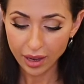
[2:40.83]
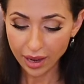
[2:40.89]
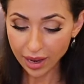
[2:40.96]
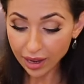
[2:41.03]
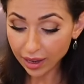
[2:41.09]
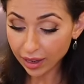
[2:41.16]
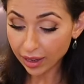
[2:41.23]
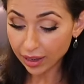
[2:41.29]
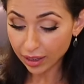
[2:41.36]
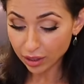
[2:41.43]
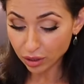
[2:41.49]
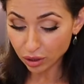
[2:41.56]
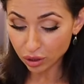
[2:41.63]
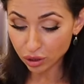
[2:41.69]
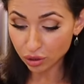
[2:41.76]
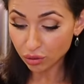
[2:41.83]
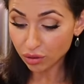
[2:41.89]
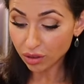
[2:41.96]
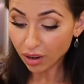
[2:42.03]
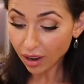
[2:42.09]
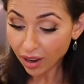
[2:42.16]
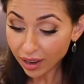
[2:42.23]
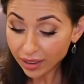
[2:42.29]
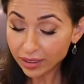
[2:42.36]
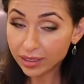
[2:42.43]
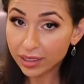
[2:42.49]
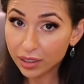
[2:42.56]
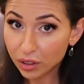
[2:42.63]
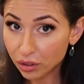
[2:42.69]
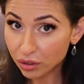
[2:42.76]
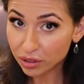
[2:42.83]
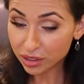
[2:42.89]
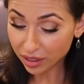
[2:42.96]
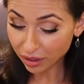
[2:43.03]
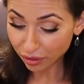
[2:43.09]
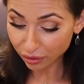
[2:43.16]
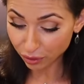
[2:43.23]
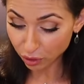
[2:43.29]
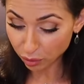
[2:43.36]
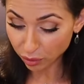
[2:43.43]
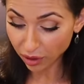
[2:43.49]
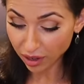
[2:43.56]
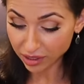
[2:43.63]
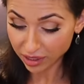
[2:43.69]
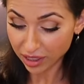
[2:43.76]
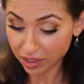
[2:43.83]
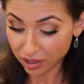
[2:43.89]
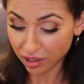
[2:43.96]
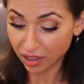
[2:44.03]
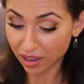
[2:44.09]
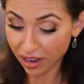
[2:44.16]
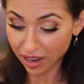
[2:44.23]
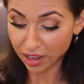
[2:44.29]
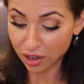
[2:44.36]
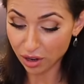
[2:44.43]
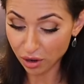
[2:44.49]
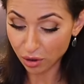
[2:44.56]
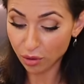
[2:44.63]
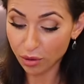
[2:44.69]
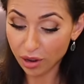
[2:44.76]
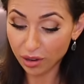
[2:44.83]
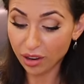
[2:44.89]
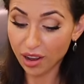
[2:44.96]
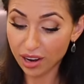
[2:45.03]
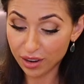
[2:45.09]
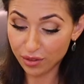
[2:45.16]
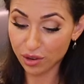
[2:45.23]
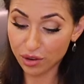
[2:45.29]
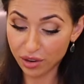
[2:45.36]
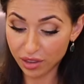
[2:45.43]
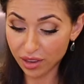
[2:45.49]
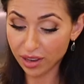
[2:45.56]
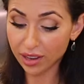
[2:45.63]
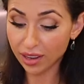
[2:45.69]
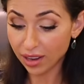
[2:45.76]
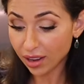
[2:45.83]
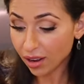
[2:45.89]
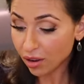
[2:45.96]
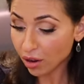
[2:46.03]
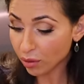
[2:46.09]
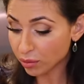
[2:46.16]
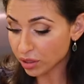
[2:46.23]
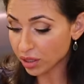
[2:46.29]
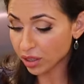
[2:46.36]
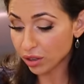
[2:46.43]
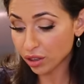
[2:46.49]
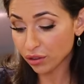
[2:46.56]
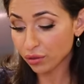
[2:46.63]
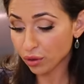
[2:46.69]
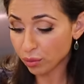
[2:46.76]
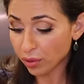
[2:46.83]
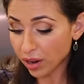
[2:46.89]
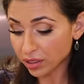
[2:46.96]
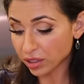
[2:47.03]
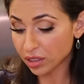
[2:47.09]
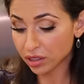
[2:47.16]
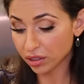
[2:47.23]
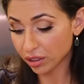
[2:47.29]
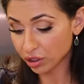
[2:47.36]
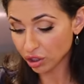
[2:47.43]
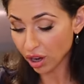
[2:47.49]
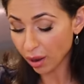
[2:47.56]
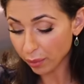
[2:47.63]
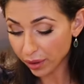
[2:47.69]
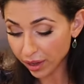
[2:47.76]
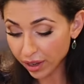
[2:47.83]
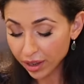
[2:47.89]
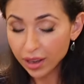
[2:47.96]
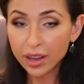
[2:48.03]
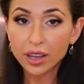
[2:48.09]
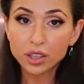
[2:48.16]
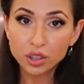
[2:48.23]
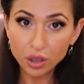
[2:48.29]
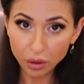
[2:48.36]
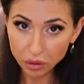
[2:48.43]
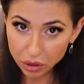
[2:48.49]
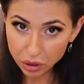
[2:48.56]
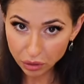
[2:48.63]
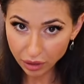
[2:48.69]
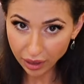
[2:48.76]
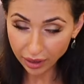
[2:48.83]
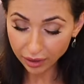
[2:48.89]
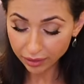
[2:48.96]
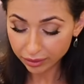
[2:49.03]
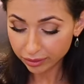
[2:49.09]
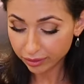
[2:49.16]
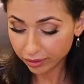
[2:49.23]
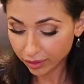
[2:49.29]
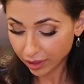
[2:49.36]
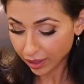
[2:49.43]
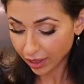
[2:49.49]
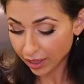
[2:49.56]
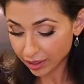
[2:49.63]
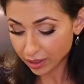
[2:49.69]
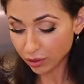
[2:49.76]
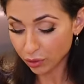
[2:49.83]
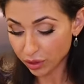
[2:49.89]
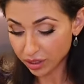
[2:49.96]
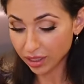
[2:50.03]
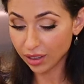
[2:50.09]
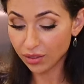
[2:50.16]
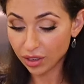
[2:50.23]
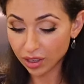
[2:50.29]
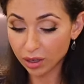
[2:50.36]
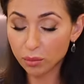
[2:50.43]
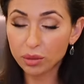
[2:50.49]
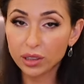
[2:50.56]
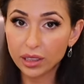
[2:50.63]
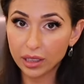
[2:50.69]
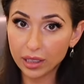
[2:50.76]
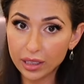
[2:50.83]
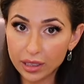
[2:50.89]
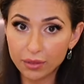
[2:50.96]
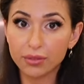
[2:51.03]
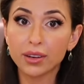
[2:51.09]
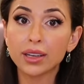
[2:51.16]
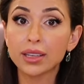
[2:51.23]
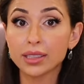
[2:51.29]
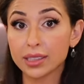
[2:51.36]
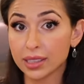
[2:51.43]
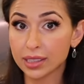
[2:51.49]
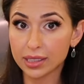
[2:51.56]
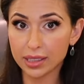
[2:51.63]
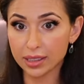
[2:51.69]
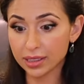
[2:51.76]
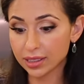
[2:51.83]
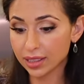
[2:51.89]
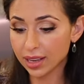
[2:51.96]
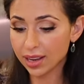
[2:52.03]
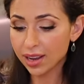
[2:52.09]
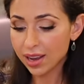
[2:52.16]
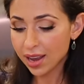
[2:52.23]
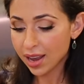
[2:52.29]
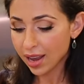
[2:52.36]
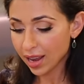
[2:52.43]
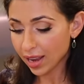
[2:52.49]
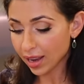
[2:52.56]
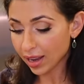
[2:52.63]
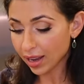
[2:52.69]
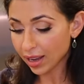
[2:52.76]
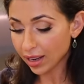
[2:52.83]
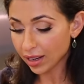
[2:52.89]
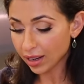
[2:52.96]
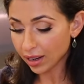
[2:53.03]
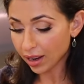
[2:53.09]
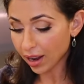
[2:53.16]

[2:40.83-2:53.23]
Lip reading: And do not use a food processor. I know a lot of you are thinking, oh, I'm just going to use a food processor and chop it. Don't do that. It's going to give it a completely different consistency, and